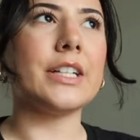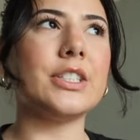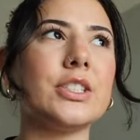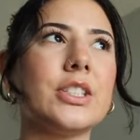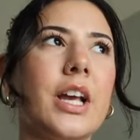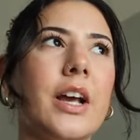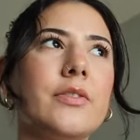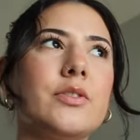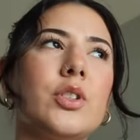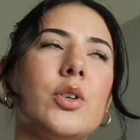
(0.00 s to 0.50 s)
I
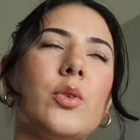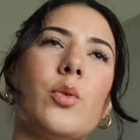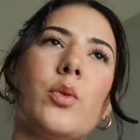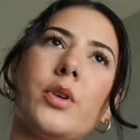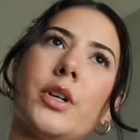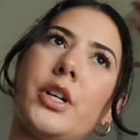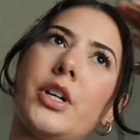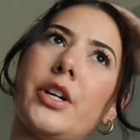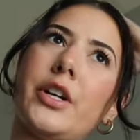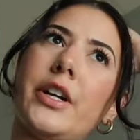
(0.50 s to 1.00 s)
just have to
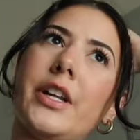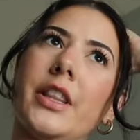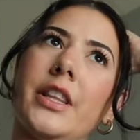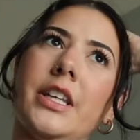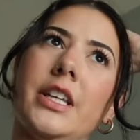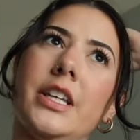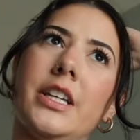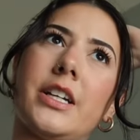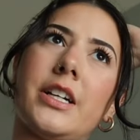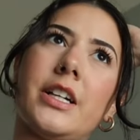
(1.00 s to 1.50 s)
order
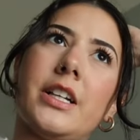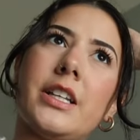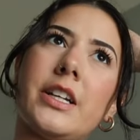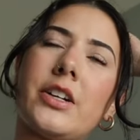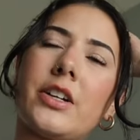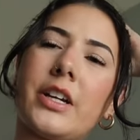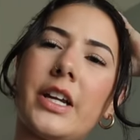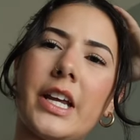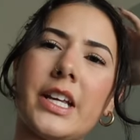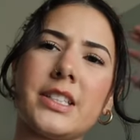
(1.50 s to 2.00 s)
the
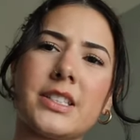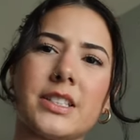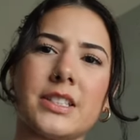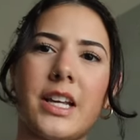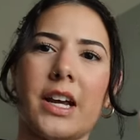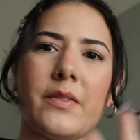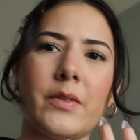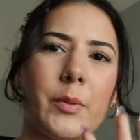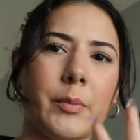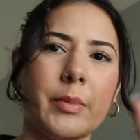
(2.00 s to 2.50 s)
clear case because
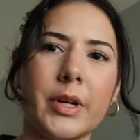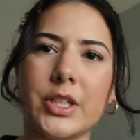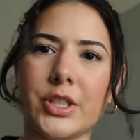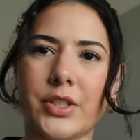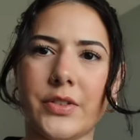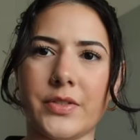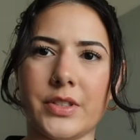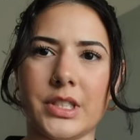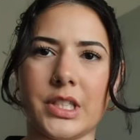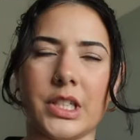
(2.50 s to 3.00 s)
I have a
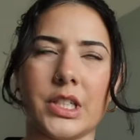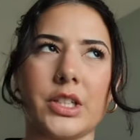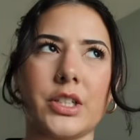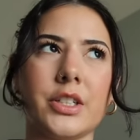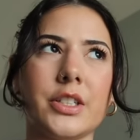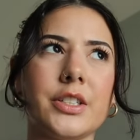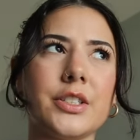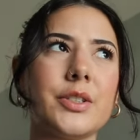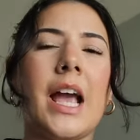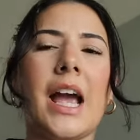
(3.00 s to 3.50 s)
bunch of
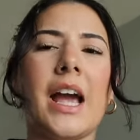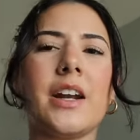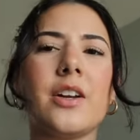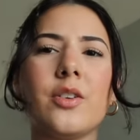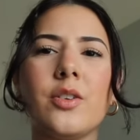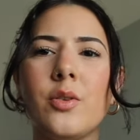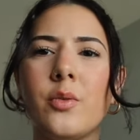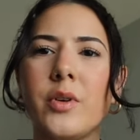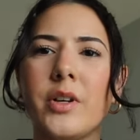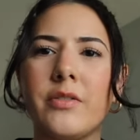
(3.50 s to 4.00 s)
stickers. I
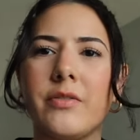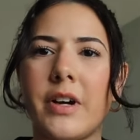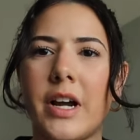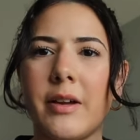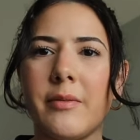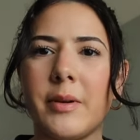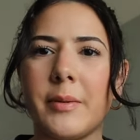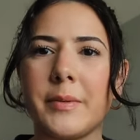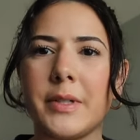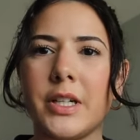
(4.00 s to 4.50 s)
don't know what
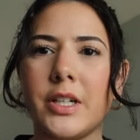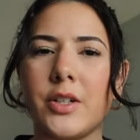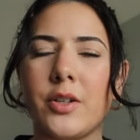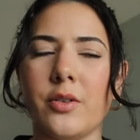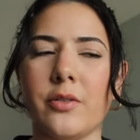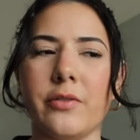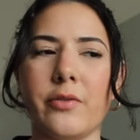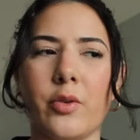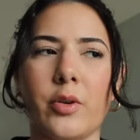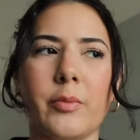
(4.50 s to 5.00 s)
vibe I'm gonna
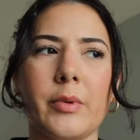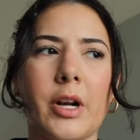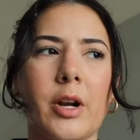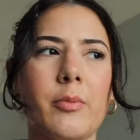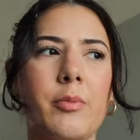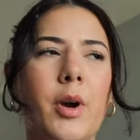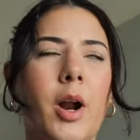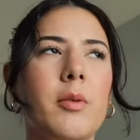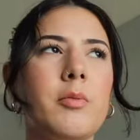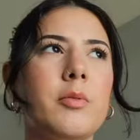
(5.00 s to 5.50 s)
go for, but I'll
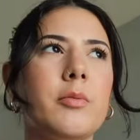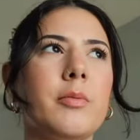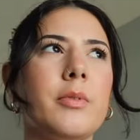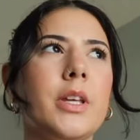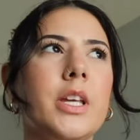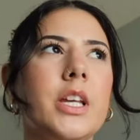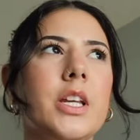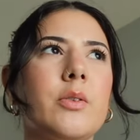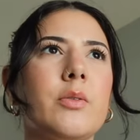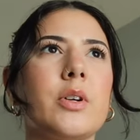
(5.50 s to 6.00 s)

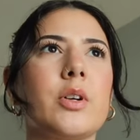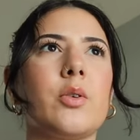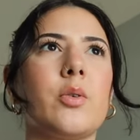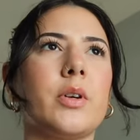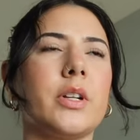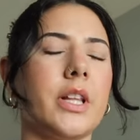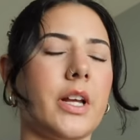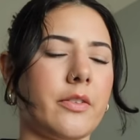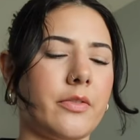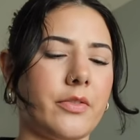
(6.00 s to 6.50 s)
probably
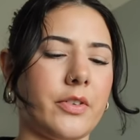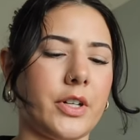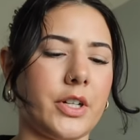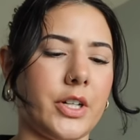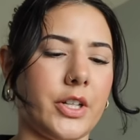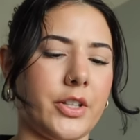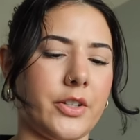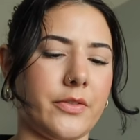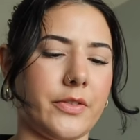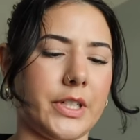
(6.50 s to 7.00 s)
record that for
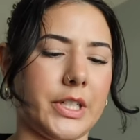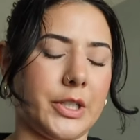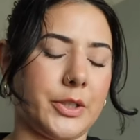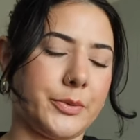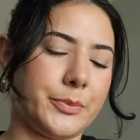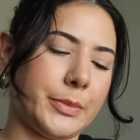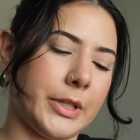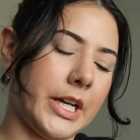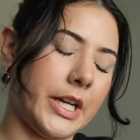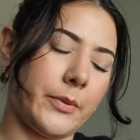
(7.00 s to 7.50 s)
another video.
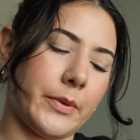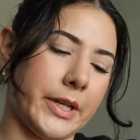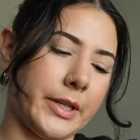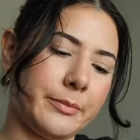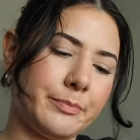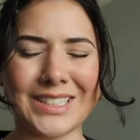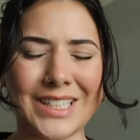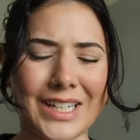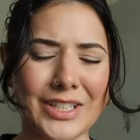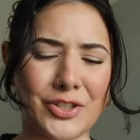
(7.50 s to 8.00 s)
But
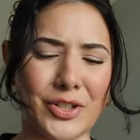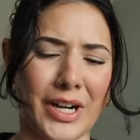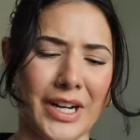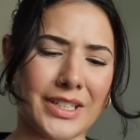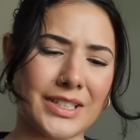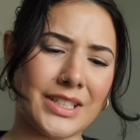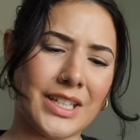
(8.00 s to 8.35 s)
anyway, sidetrack.